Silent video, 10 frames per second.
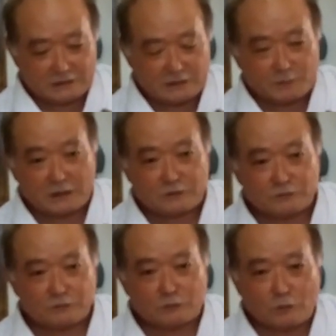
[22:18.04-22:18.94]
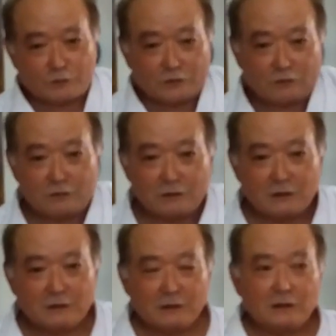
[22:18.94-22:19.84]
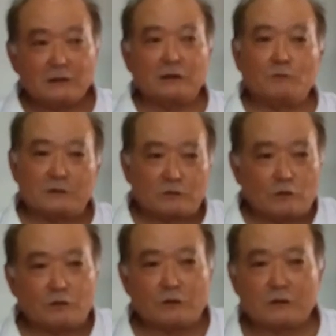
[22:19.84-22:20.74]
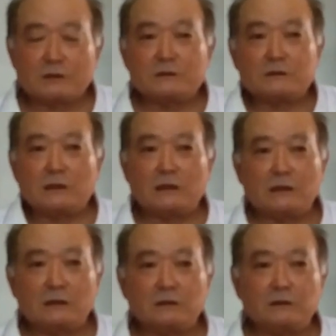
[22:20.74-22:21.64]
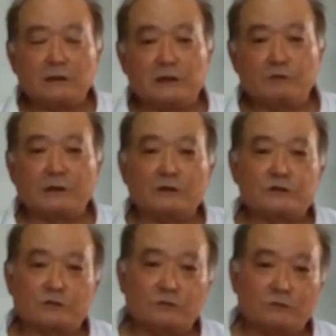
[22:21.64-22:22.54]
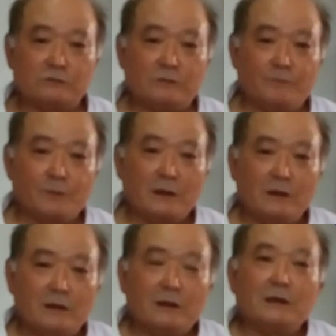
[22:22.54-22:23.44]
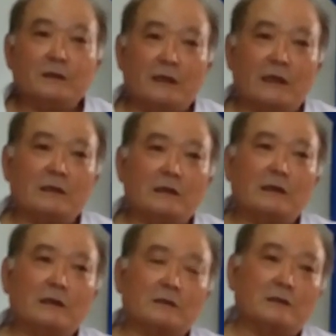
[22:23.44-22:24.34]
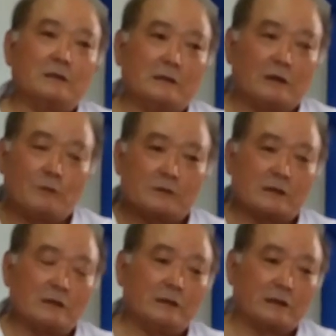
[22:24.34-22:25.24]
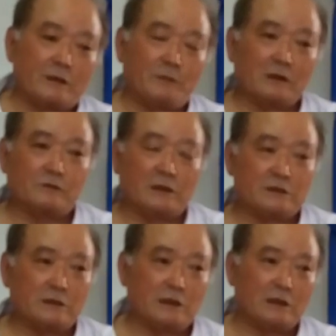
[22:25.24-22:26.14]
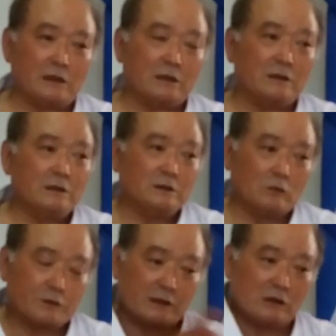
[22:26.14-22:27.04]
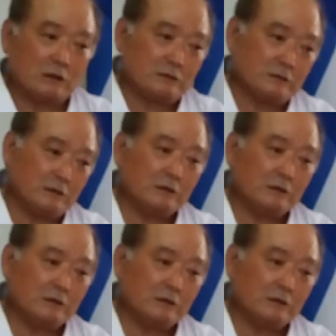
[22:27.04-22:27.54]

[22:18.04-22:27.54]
Japan to Tokyo. They went to Tokyo technical school. Then I came back to Okinawa,